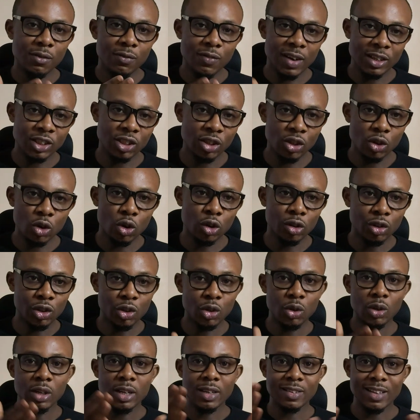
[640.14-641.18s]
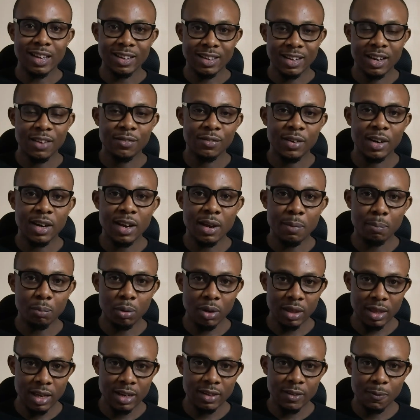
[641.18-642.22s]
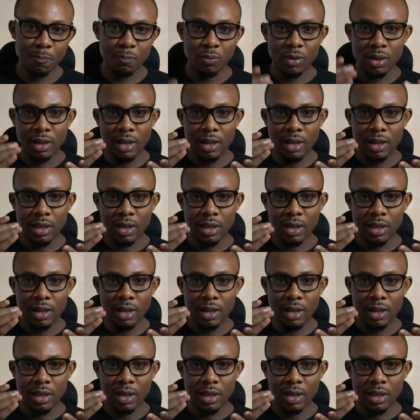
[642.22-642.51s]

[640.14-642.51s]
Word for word: version control is actually very important,